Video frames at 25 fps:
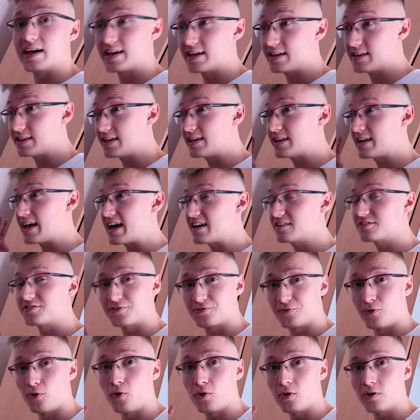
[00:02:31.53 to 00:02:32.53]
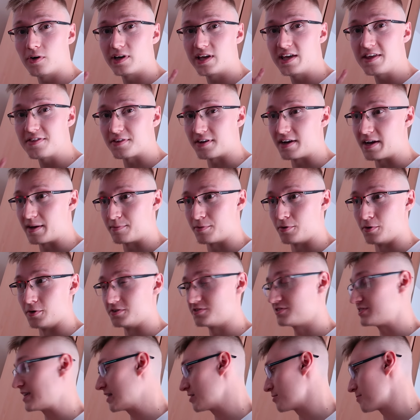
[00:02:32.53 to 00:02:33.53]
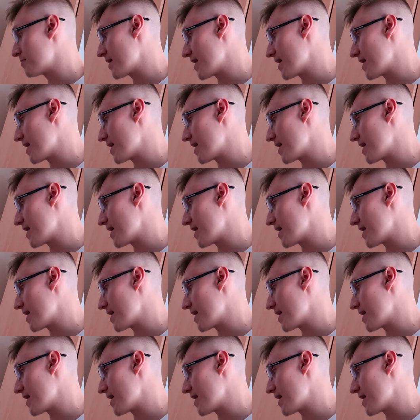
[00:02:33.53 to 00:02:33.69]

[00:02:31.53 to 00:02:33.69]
it has four Ethernet ports at the